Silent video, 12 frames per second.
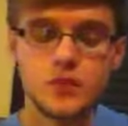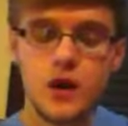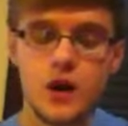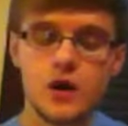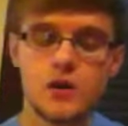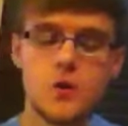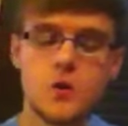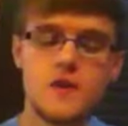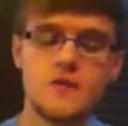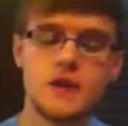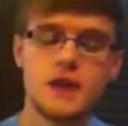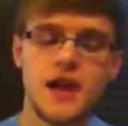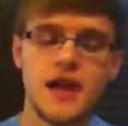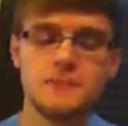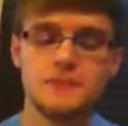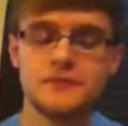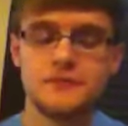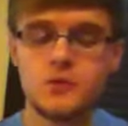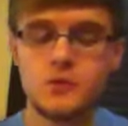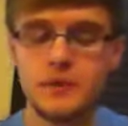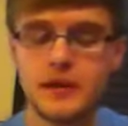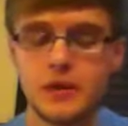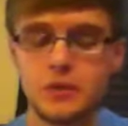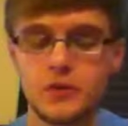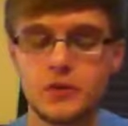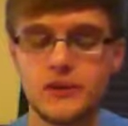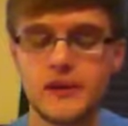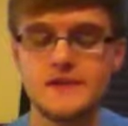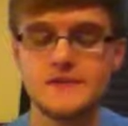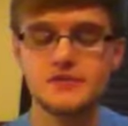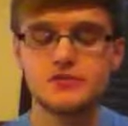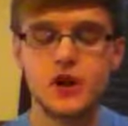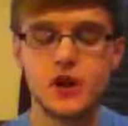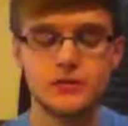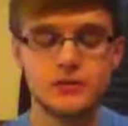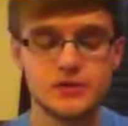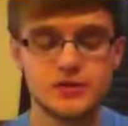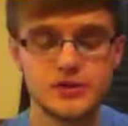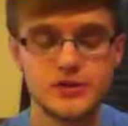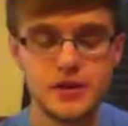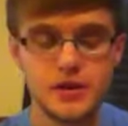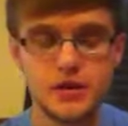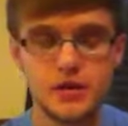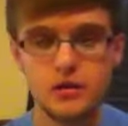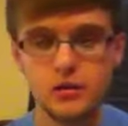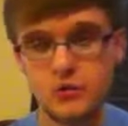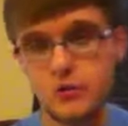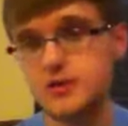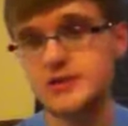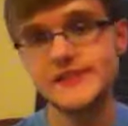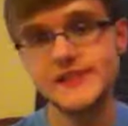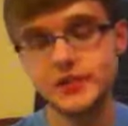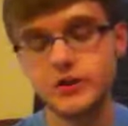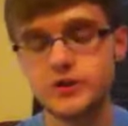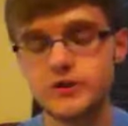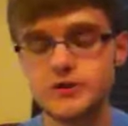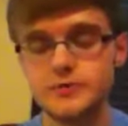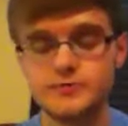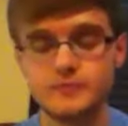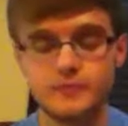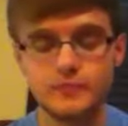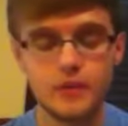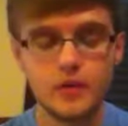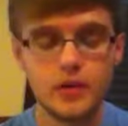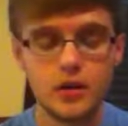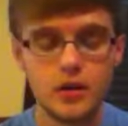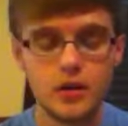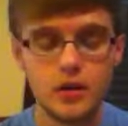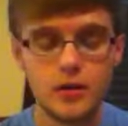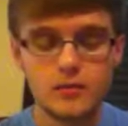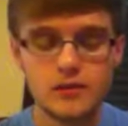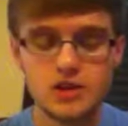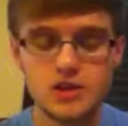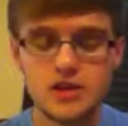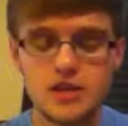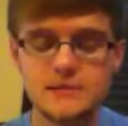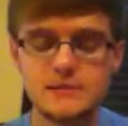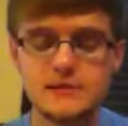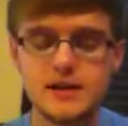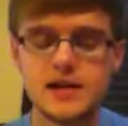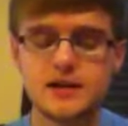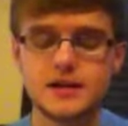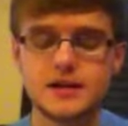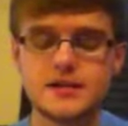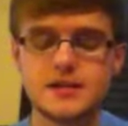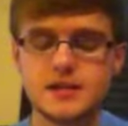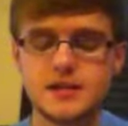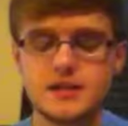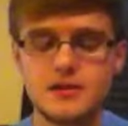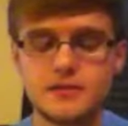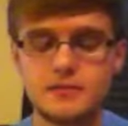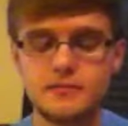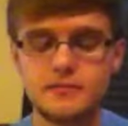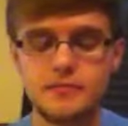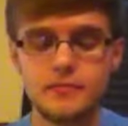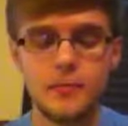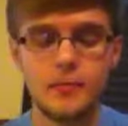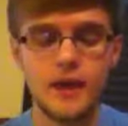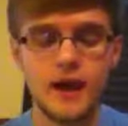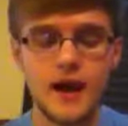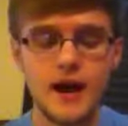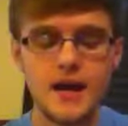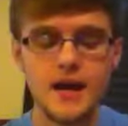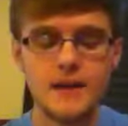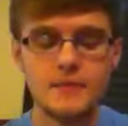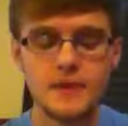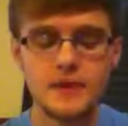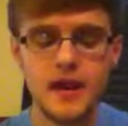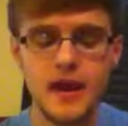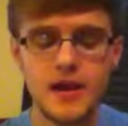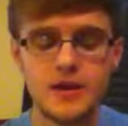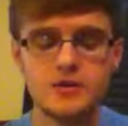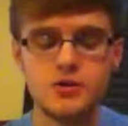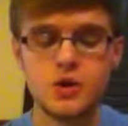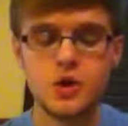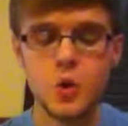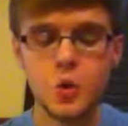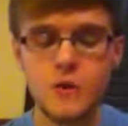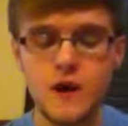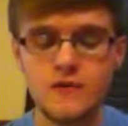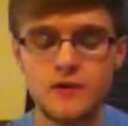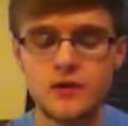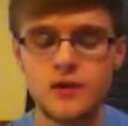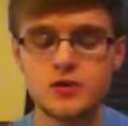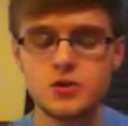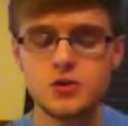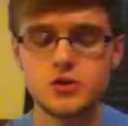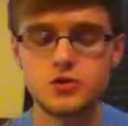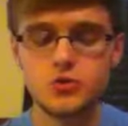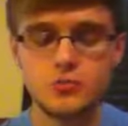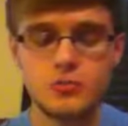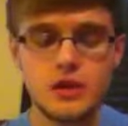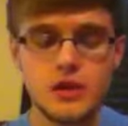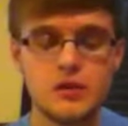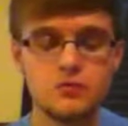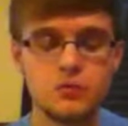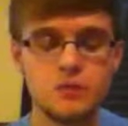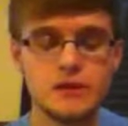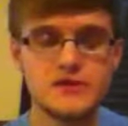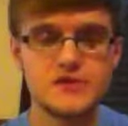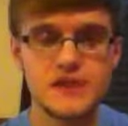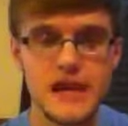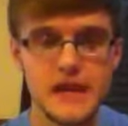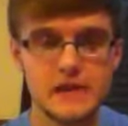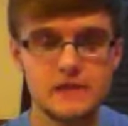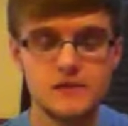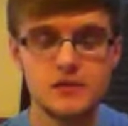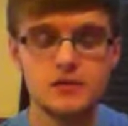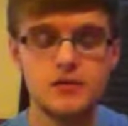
All who ever came before me were thieves and robbers, or sinners. But the sheep did not listen to them. I am the gate. Whoever enters through me will be saved.